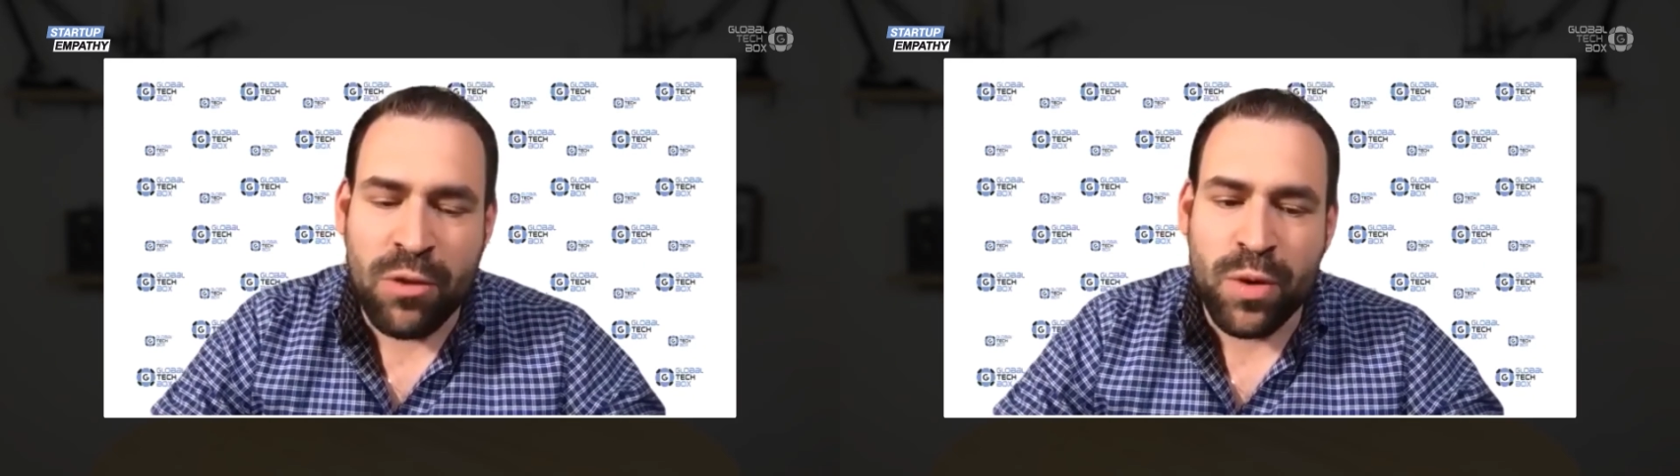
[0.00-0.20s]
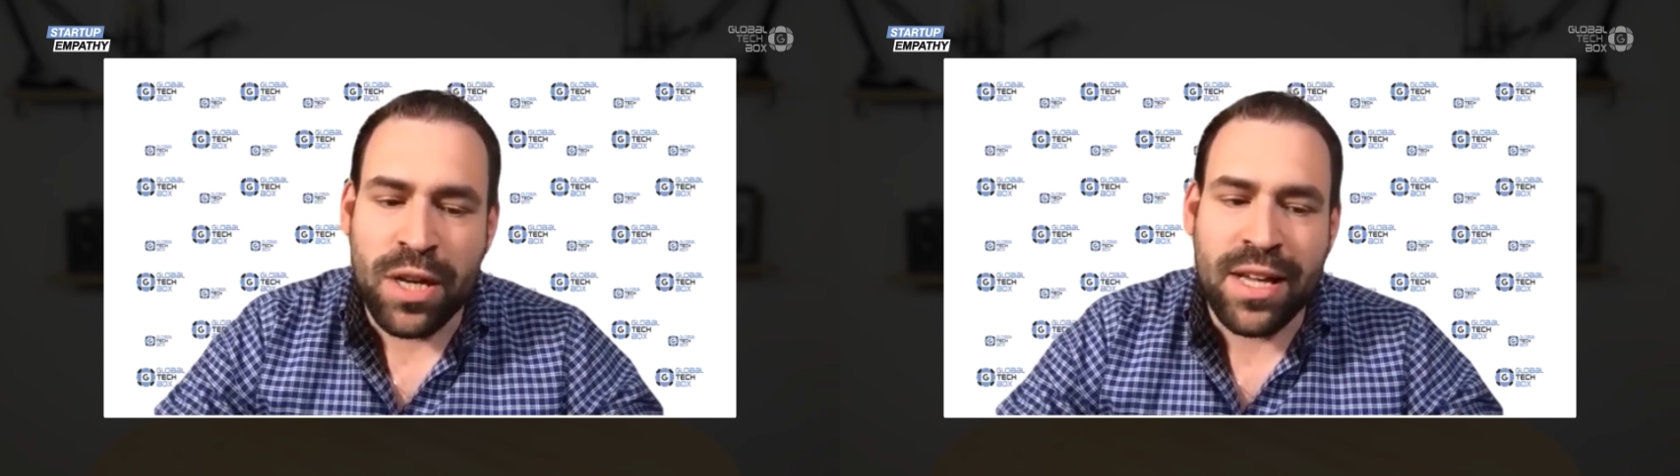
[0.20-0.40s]

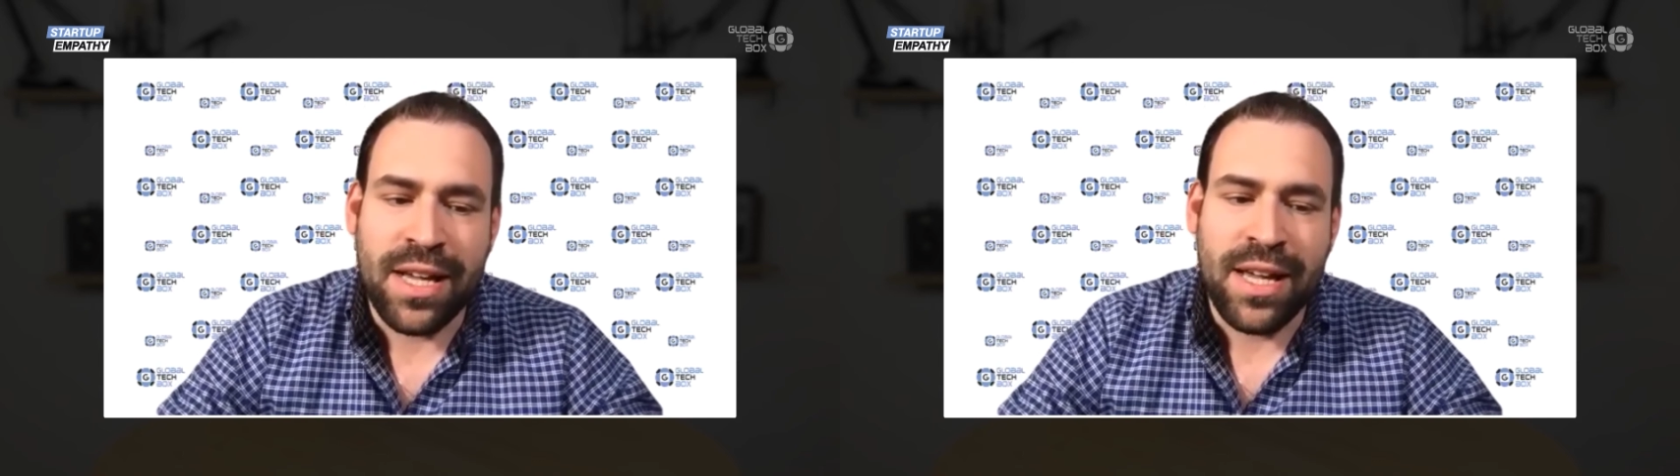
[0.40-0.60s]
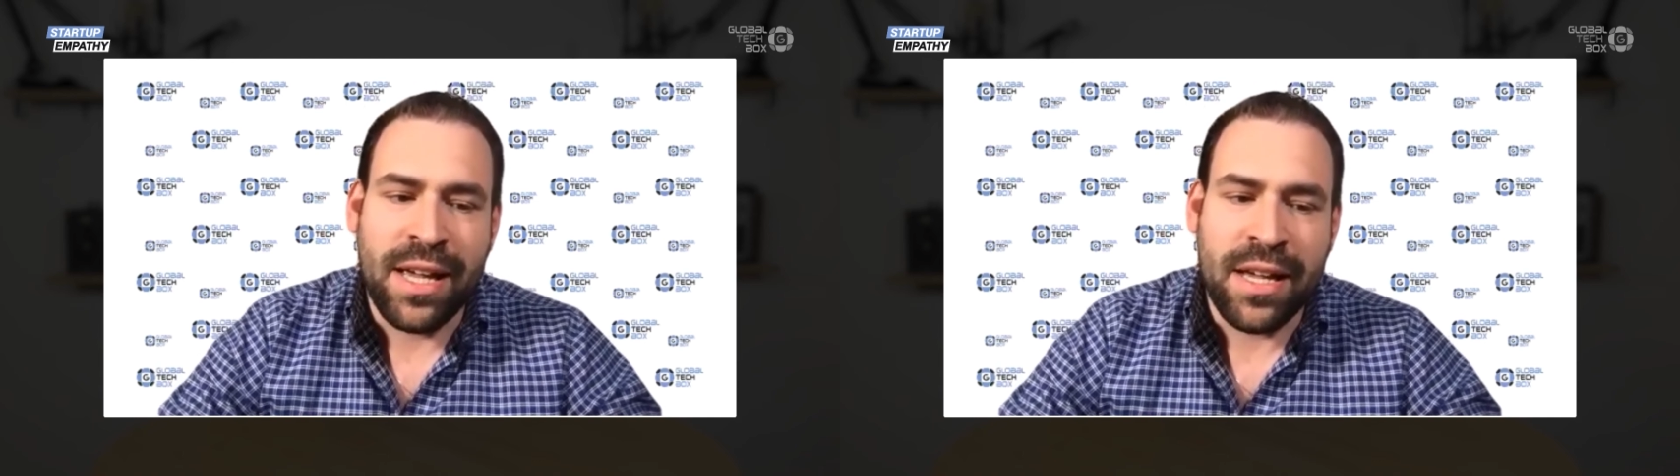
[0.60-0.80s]

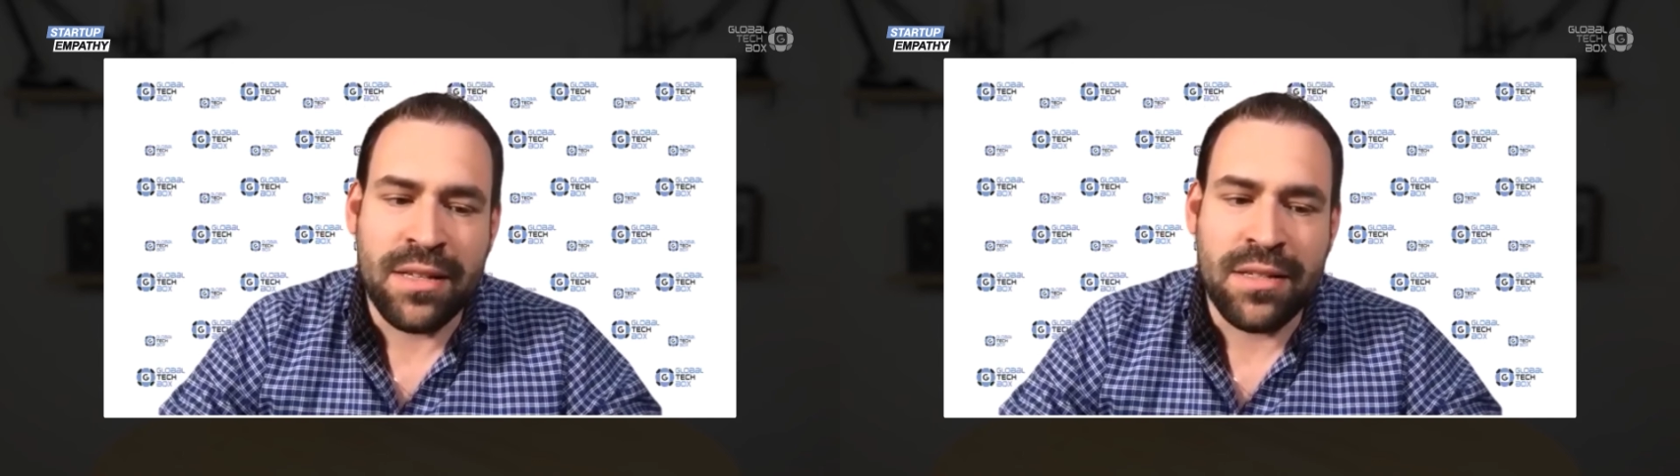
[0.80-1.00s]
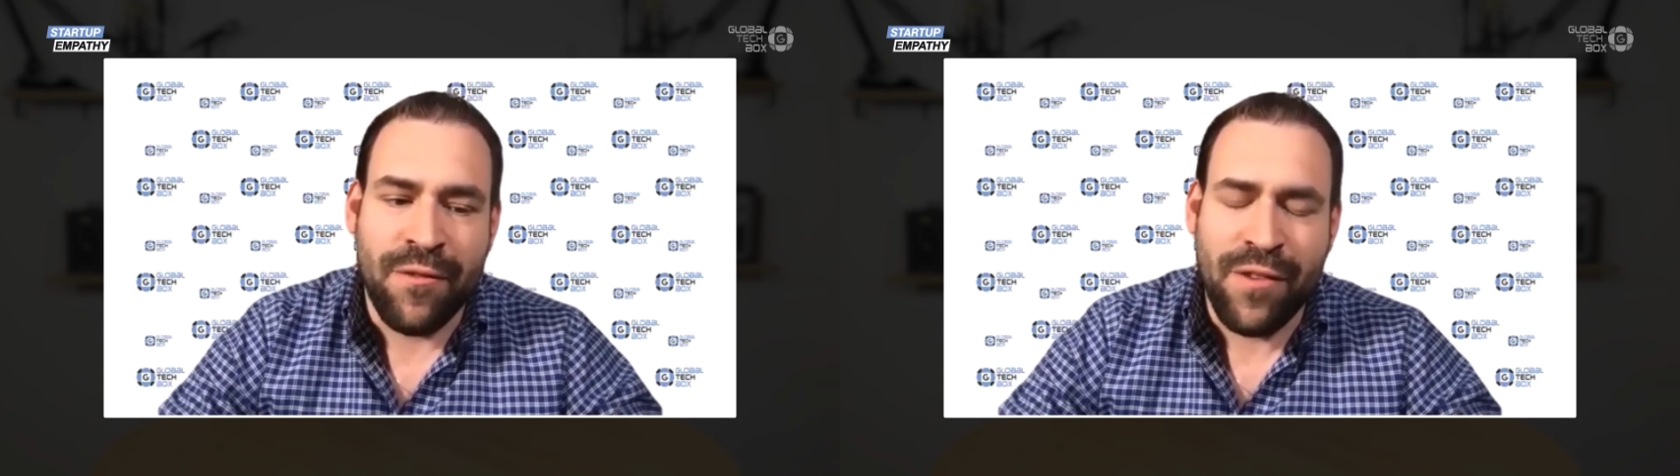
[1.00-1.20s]
really
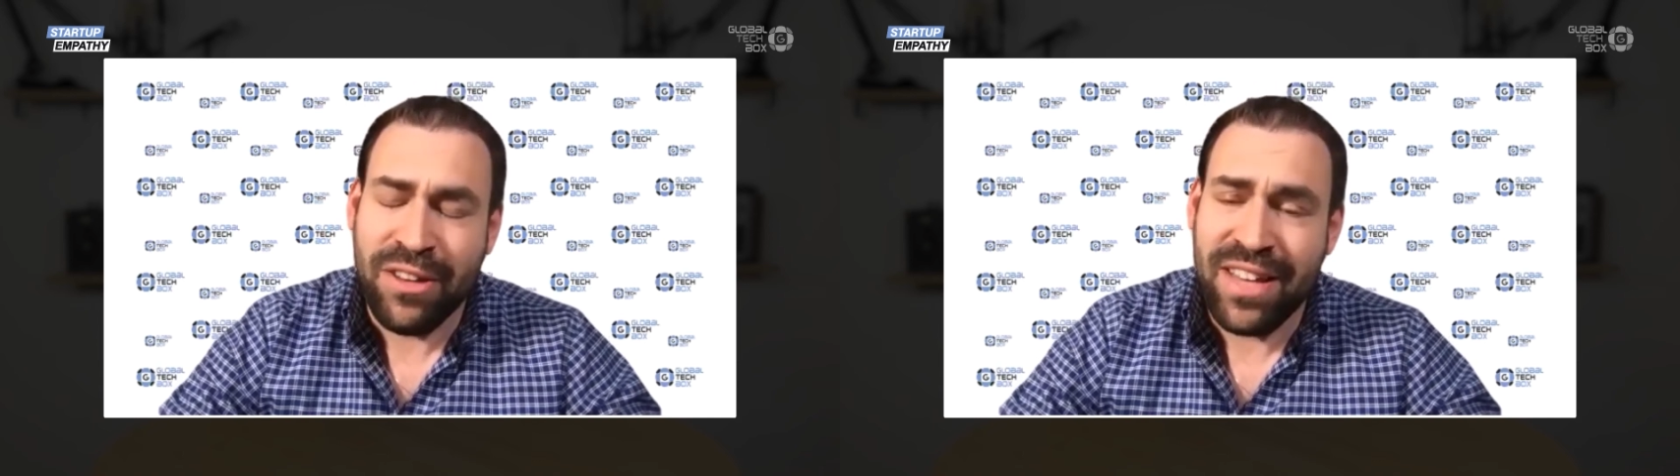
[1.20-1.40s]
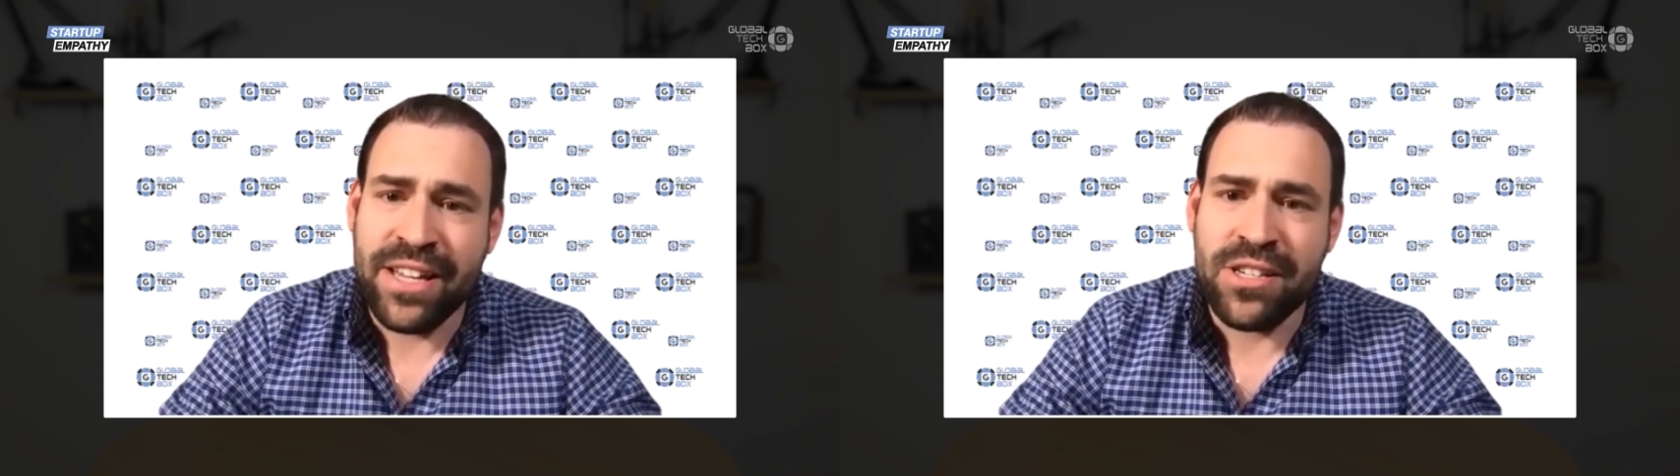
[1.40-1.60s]
is, the
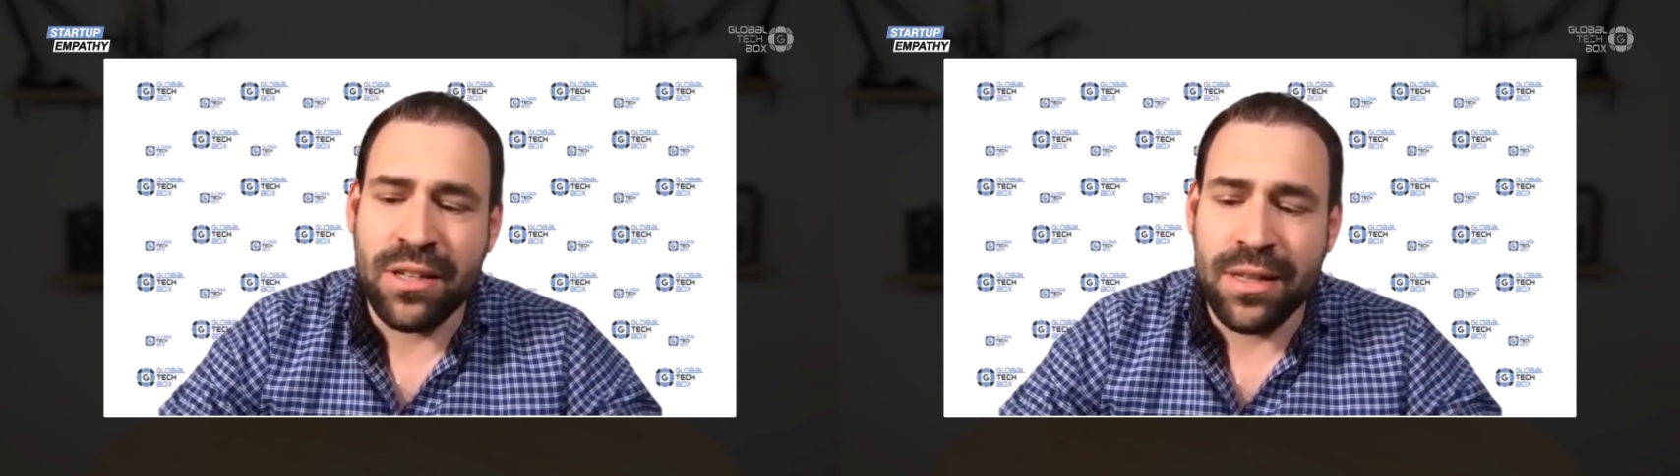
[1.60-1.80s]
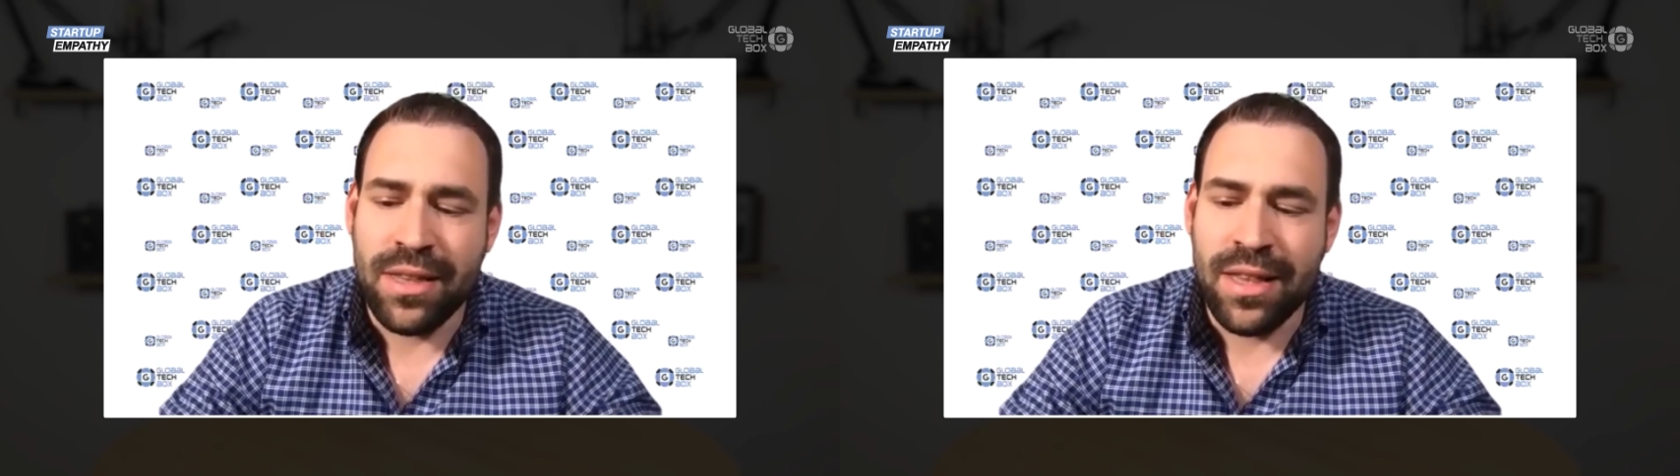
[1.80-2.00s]

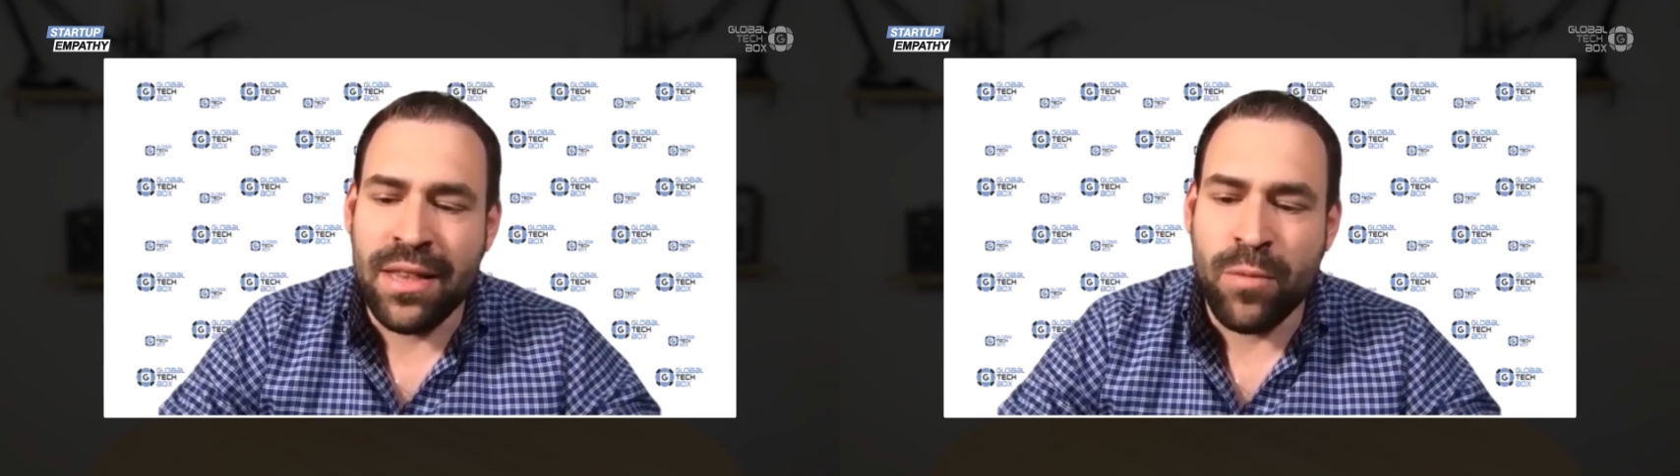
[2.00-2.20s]
foundation